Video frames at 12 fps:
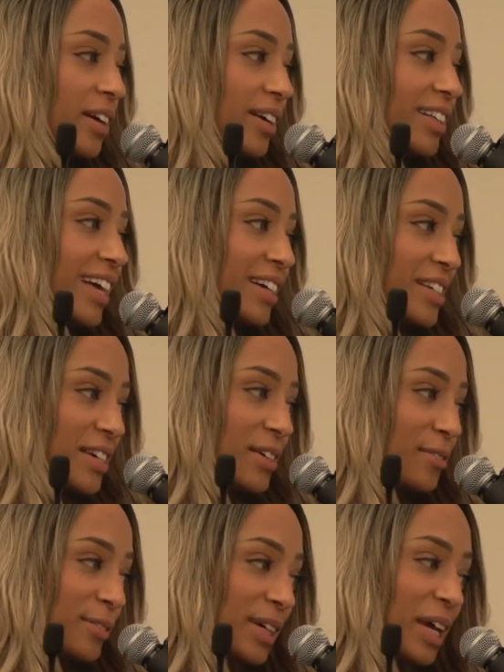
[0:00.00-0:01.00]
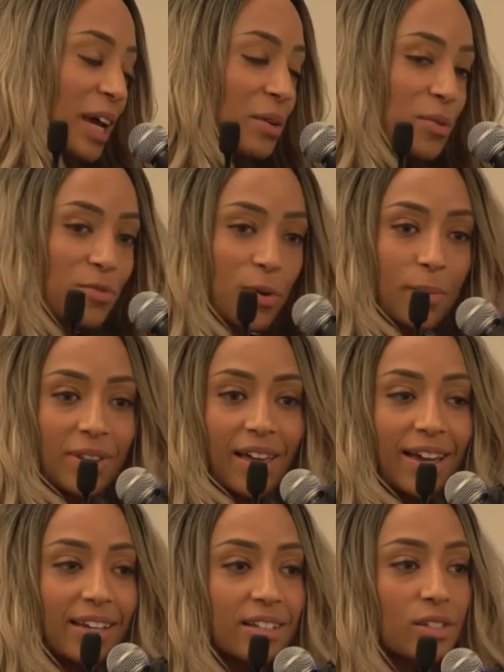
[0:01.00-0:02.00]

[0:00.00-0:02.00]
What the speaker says: Collective, and Reform Alliance.